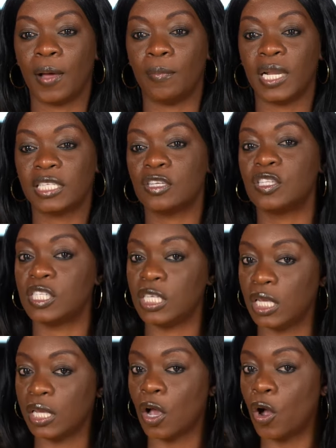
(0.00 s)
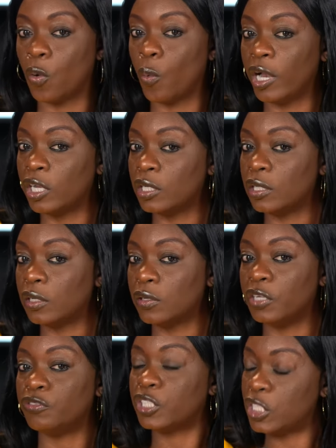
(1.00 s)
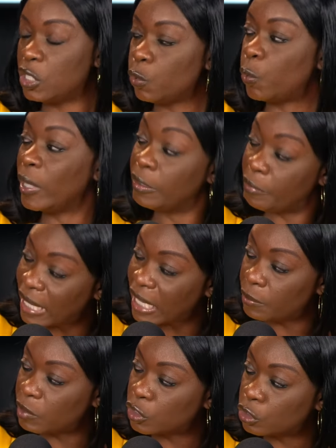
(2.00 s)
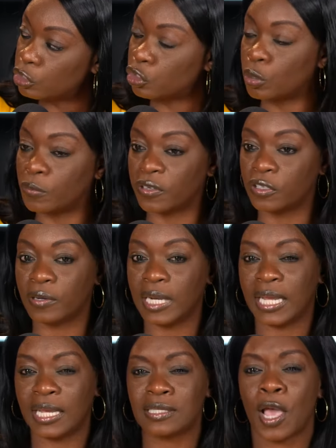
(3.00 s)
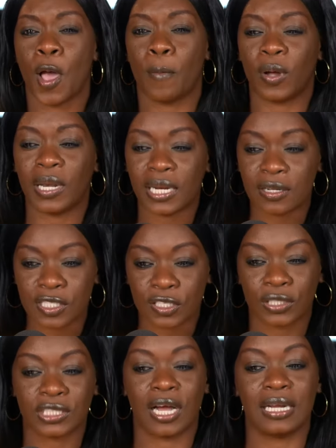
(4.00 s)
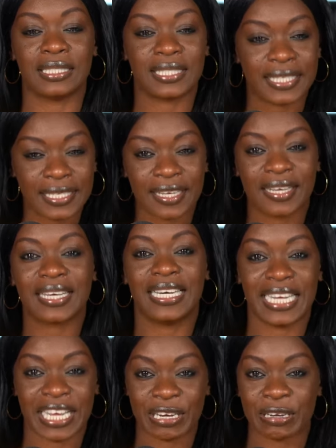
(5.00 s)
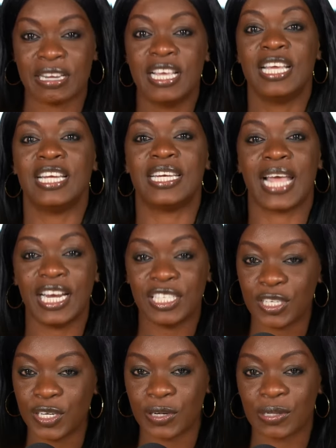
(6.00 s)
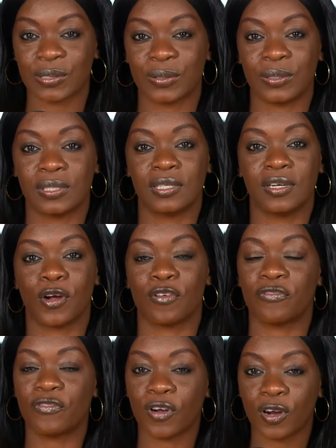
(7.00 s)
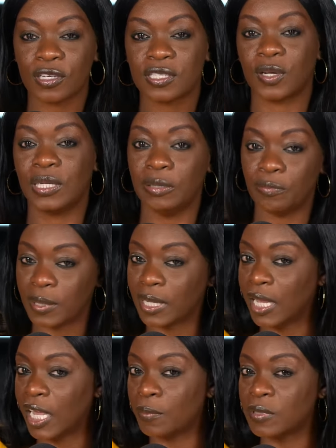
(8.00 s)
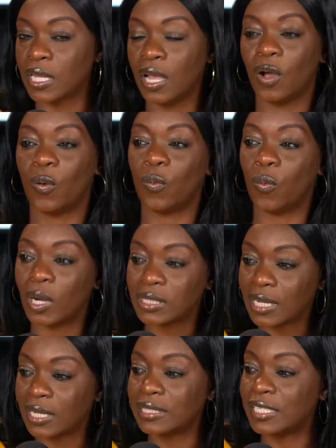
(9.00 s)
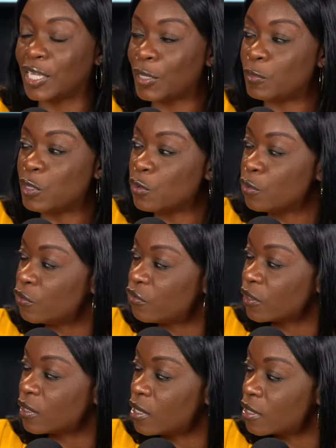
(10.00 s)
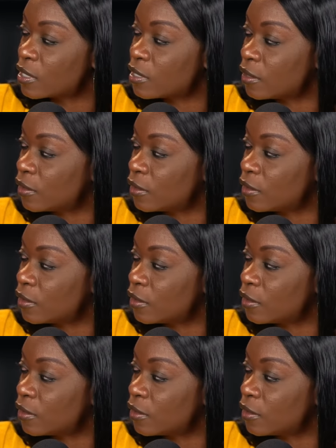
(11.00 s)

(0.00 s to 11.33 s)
let us see how well if she will be able to show up for the relays. But let us touch on Tia Clayton, mm -hmm. 19 years old, her first Olympic Games. What a debut for the youngster.